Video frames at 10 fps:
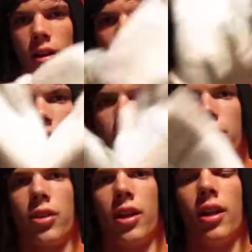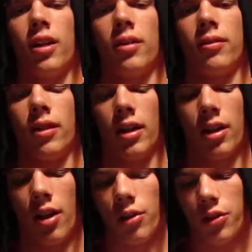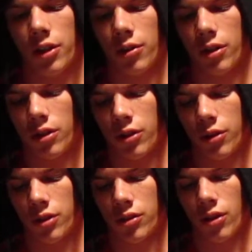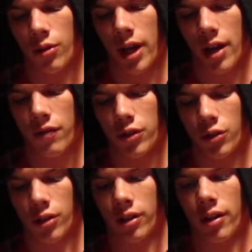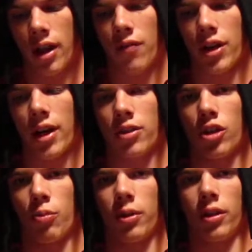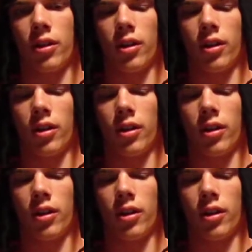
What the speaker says: And then you should get it. And another thing you can do is you don't have to have your hands open.